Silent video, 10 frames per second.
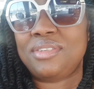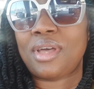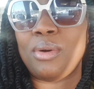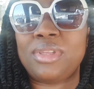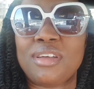
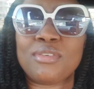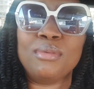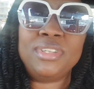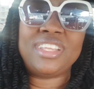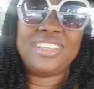I would have
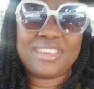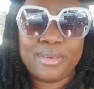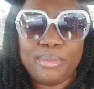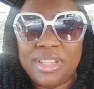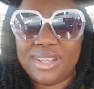committed a
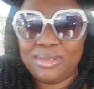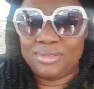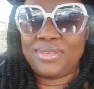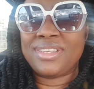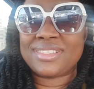criminal
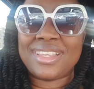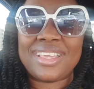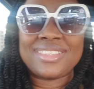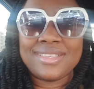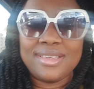offense.
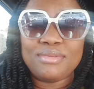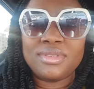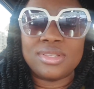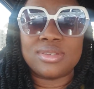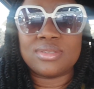Like, see, even
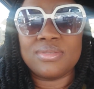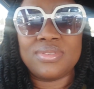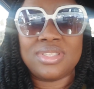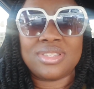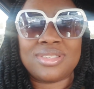the thought of
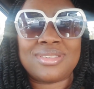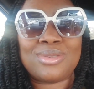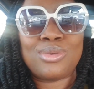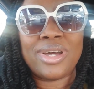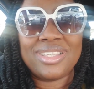it is
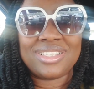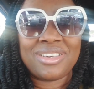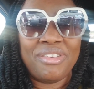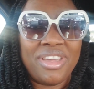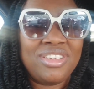quite
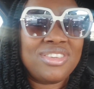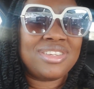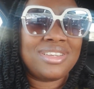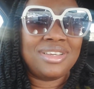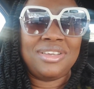
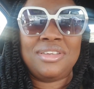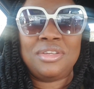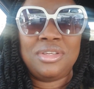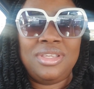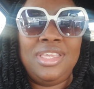cringe,
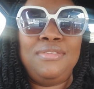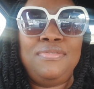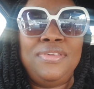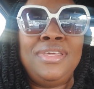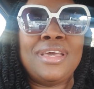iffy,